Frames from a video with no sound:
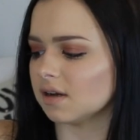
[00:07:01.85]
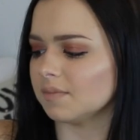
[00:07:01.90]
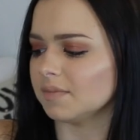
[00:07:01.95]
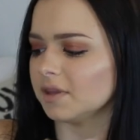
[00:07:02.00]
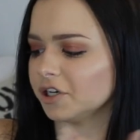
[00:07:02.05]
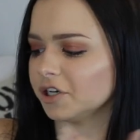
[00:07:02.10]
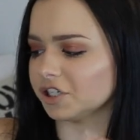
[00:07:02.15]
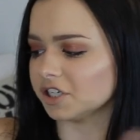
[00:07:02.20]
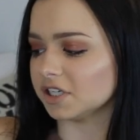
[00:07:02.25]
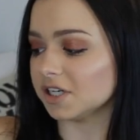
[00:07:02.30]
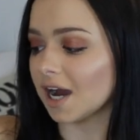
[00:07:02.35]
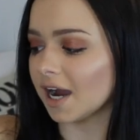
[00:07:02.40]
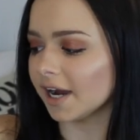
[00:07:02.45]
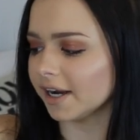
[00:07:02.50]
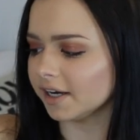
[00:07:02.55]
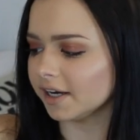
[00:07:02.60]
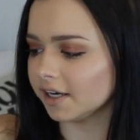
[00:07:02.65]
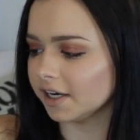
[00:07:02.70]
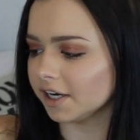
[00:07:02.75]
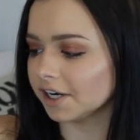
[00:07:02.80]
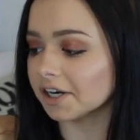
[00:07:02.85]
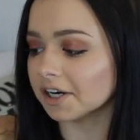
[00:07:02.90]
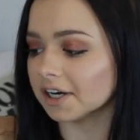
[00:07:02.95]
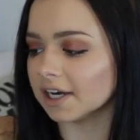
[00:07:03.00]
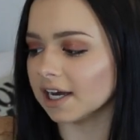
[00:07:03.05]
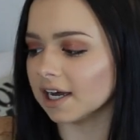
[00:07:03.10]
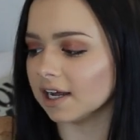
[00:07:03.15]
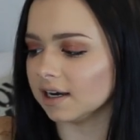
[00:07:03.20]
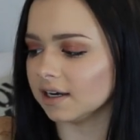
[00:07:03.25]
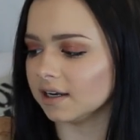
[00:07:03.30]
Um, there's nine in here,
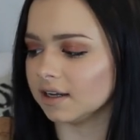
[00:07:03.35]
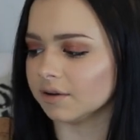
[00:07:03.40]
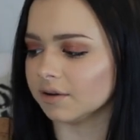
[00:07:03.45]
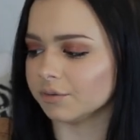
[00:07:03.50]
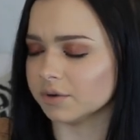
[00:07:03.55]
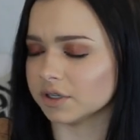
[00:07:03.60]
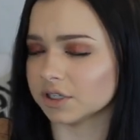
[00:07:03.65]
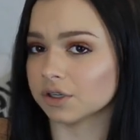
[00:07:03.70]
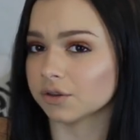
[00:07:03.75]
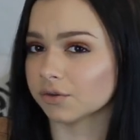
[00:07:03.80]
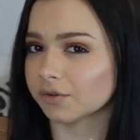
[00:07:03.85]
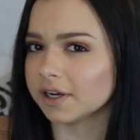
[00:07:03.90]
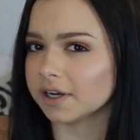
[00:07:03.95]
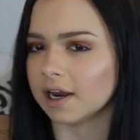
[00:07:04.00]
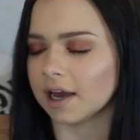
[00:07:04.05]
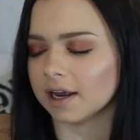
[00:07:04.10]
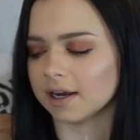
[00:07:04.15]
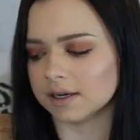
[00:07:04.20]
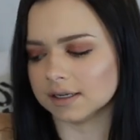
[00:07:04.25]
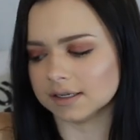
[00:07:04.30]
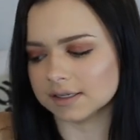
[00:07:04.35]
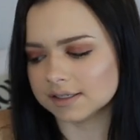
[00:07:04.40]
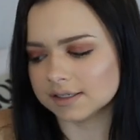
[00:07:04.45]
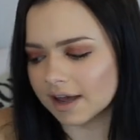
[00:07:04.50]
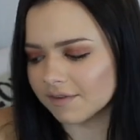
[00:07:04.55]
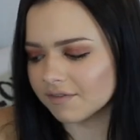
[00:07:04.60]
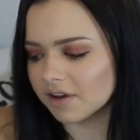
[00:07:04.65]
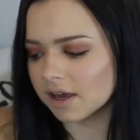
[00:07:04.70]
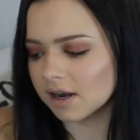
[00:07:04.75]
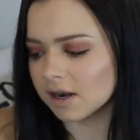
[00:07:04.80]
and it was three
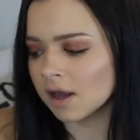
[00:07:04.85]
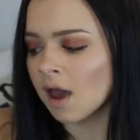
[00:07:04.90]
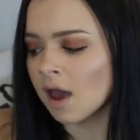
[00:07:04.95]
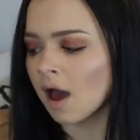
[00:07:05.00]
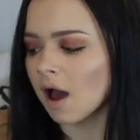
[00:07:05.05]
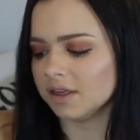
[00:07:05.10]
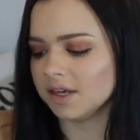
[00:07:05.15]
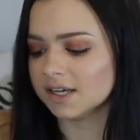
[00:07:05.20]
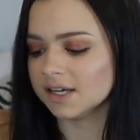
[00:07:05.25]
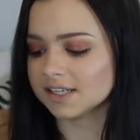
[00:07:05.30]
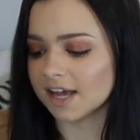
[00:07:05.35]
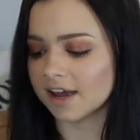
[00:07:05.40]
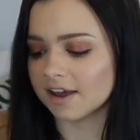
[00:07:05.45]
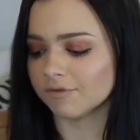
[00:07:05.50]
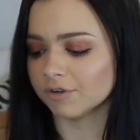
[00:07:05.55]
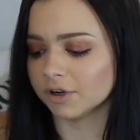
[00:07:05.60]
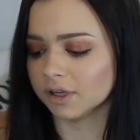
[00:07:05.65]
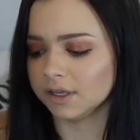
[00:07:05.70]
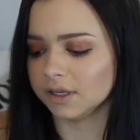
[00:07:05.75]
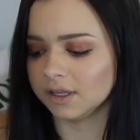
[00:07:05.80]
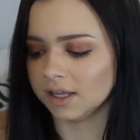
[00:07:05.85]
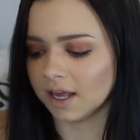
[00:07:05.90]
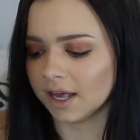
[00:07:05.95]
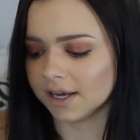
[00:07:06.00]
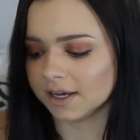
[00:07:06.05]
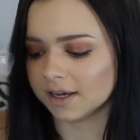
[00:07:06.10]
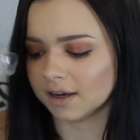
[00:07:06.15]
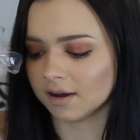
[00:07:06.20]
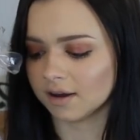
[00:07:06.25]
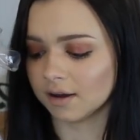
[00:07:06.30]
ninety-seven. These I really
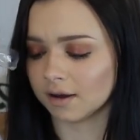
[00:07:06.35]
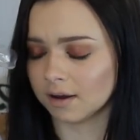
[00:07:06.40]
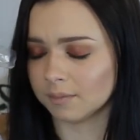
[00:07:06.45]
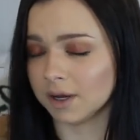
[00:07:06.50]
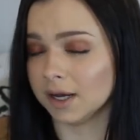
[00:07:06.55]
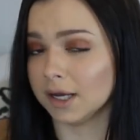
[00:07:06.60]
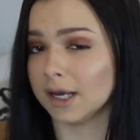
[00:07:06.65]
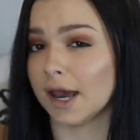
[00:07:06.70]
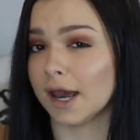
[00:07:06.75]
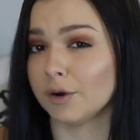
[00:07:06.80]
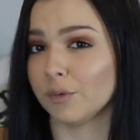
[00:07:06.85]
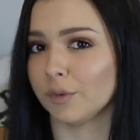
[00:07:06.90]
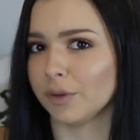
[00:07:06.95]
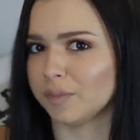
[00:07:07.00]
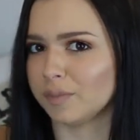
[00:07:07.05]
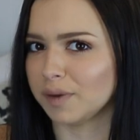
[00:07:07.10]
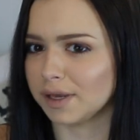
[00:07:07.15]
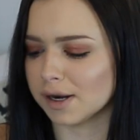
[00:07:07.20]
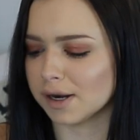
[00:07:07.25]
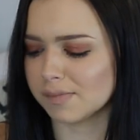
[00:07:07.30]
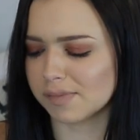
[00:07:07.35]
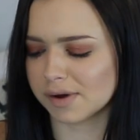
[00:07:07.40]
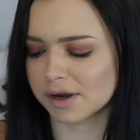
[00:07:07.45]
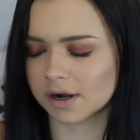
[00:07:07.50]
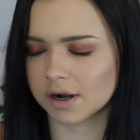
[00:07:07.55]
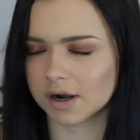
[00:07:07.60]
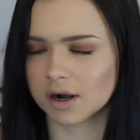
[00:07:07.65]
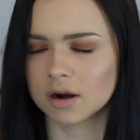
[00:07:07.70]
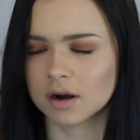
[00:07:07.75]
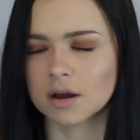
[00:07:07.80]
like, um, again, with peanut
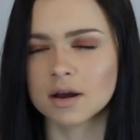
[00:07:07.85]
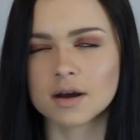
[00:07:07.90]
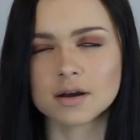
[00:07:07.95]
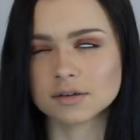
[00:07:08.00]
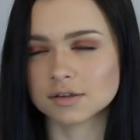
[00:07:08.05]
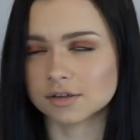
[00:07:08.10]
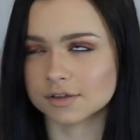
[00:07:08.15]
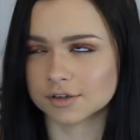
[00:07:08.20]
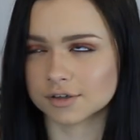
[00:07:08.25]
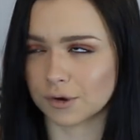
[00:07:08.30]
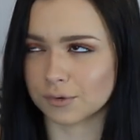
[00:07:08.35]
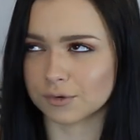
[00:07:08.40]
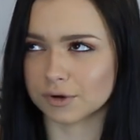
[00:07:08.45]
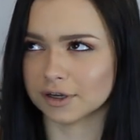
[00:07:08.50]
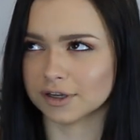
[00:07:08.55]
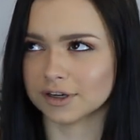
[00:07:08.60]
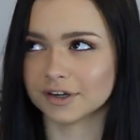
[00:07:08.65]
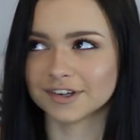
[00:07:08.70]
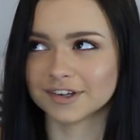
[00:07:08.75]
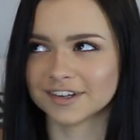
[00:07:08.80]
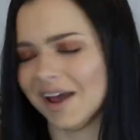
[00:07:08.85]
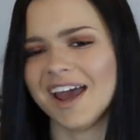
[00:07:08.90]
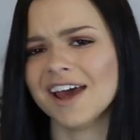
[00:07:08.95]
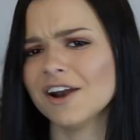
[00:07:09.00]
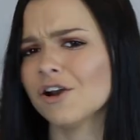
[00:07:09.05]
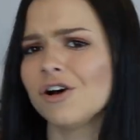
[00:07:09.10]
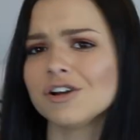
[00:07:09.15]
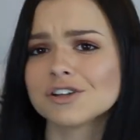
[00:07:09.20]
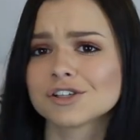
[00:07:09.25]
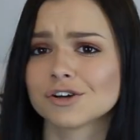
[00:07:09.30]
butter. So good.
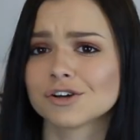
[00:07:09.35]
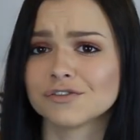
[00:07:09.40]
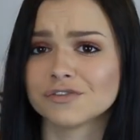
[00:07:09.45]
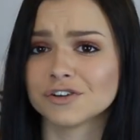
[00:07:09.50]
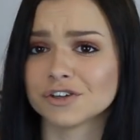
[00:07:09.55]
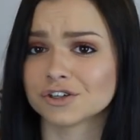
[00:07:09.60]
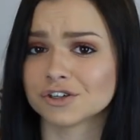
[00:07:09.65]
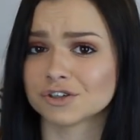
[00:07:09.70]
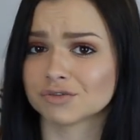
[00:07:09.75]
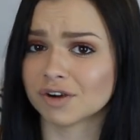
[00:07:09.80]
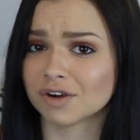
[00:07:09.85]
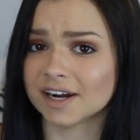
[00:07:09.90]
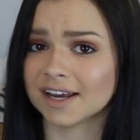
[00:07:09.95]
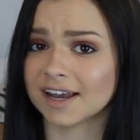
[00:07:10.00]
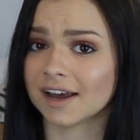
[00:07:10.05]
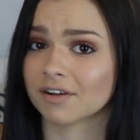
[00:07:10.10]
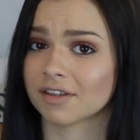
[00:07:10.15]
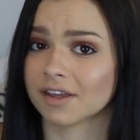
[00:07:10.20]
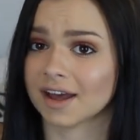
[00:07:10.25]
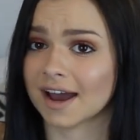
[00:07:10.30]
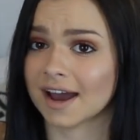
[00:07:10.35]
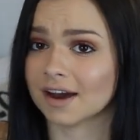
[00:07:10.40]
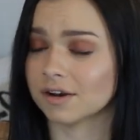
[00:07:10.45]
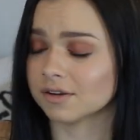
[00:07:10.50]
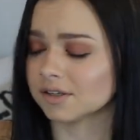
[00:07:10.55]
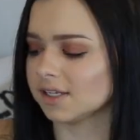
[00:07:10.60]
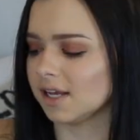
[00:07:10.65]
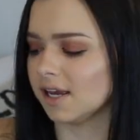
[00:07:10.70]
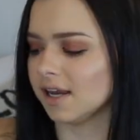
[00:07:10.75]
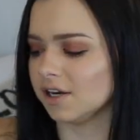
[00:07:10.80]
And also, if you're just running out of the
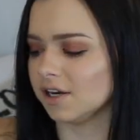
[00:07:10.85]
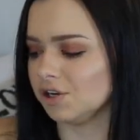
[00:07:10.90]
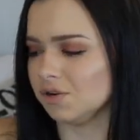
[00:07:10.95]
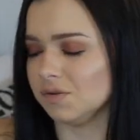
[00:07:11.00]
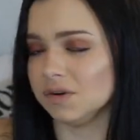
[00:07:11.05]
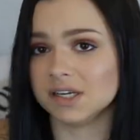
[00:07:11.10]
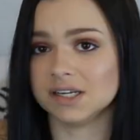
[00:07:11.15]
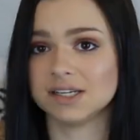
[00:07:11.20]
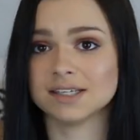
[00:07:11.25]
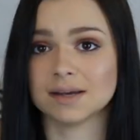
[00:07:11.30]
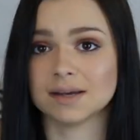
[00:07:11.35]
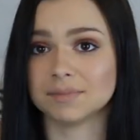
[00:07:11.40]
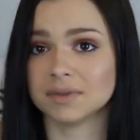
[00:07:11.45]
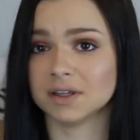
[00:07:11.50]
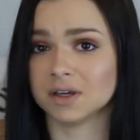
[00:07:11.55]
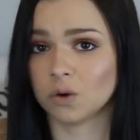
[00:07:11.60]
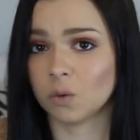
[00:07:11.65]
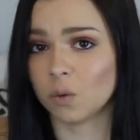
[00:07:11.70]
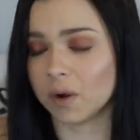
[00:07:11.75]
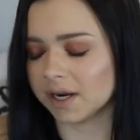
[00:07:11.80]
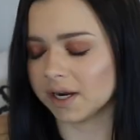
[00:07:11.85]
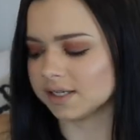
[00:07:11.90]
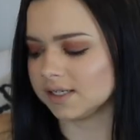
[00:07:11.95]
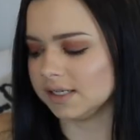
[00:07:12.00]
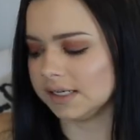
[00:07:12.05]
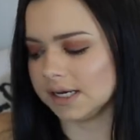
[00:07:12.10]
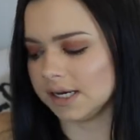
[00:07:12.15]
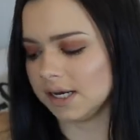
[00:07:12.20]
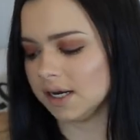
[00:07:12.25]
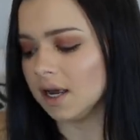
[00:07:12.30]
house and you need something quick
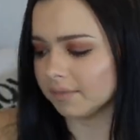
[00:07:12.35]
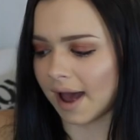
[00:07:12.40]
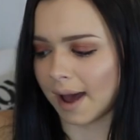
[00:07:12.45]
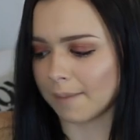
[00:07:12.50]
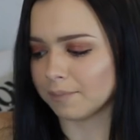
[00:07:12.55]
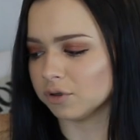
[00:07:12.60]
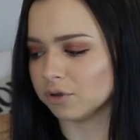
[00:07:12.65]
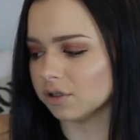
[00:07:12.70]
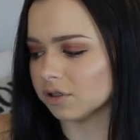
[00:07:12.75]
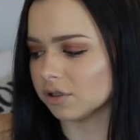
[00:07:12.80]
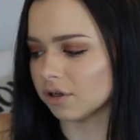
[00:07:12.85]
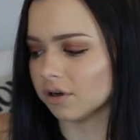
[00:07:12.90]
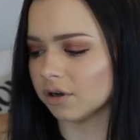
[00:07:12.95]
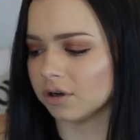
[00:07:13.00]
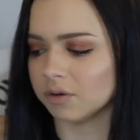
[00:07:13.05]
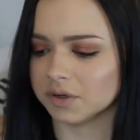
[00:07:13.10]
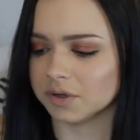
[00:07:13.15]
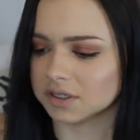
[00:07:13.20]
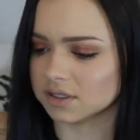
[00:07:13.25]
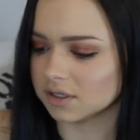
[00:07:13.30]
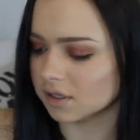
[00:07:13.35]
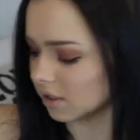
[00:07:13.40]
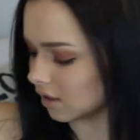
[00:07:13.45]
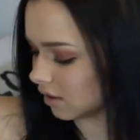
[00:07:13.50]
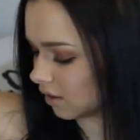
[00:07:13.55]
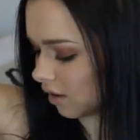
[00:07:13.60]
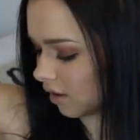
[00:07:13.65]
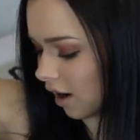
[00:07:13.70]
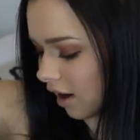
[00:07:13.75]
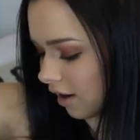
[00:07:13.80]
to eat, apples are always
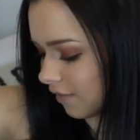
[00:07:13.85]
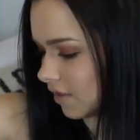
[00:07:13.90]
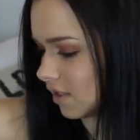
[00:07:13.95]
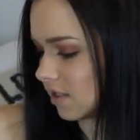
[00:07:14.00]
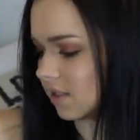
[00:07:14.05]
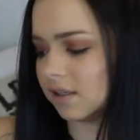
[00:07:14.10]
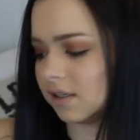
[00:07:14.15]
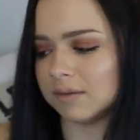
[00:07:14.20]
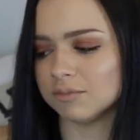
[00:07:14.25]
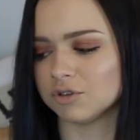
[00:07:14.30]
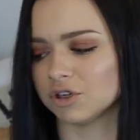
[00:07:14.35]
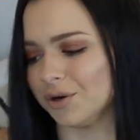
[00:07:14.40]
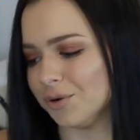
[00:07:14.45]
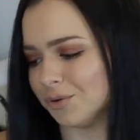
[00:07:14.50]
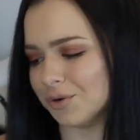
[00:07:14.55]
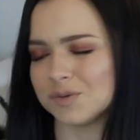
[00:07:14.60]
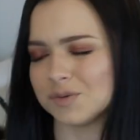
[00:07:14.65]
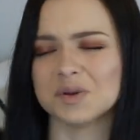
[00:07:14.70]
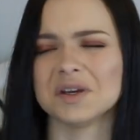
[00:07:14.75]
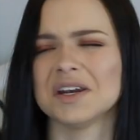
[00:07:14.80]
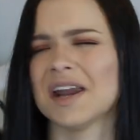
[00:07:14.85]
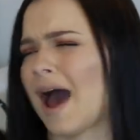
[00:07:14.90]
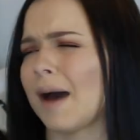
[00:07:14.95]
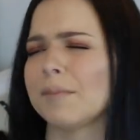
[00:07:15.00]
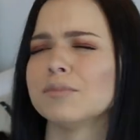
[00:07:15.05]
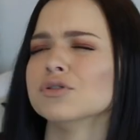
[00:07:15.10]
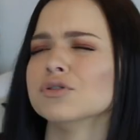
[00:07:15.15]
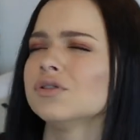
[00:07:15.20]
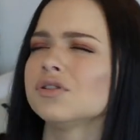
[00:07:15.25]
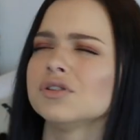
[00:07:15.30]
good. Obviously, I'm trying to explain
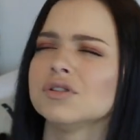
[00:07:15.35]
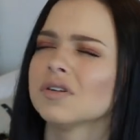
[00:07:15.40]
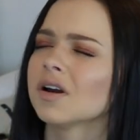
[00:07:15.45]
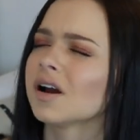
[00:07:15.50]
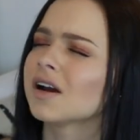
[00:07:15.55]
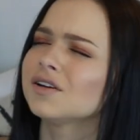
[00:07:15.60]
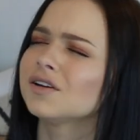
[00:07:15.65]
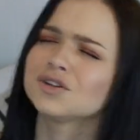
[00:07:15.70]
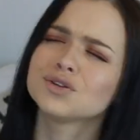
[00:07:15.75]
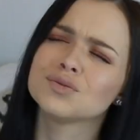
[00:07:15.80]
apples to you guys.